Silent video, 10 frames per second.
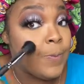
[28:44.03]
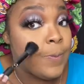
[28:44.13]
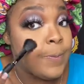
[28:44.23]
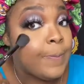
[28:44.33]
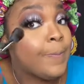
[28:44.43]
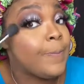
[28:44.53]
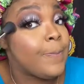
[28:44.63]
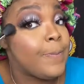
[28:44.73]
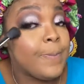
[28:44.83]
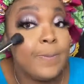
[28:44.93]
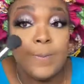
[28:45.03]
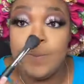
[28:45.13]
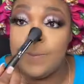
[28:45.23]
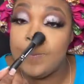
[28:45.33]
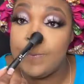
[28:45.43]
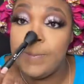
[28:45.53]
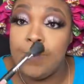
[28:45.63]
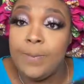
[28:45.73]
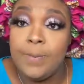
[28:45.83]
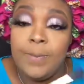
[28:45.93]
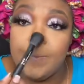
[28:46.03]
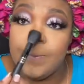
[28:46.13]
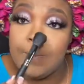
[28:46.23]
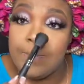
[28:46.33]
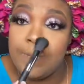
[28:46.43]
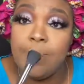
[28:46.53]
And that's just the Morphe highlighting brush.